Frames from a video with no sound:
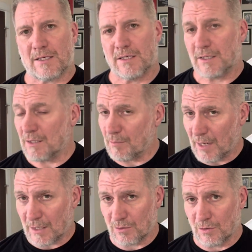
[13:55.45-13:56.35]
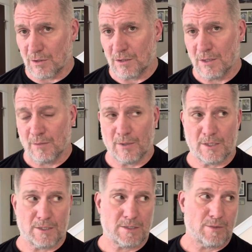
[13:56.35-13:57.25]
kick in the back door
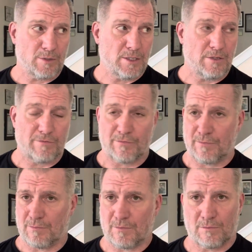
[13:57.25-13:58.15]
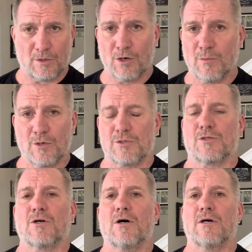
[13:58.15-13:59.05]
because they believe the homeowners are
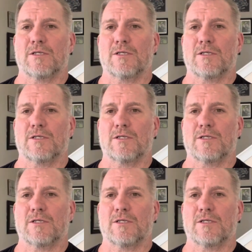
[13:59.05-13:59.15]
gone.